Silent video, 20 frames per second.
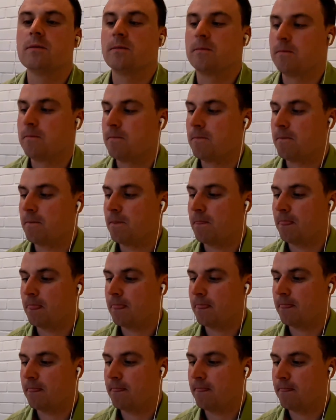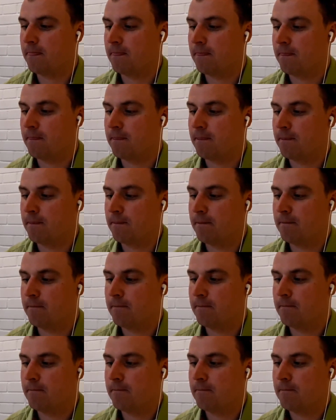Yeah, I would just strip two wants,
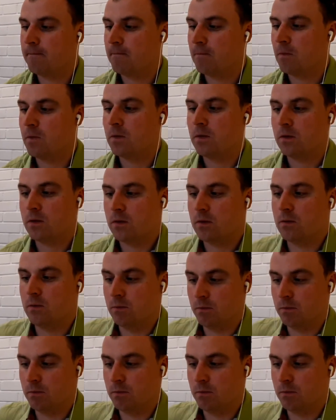do more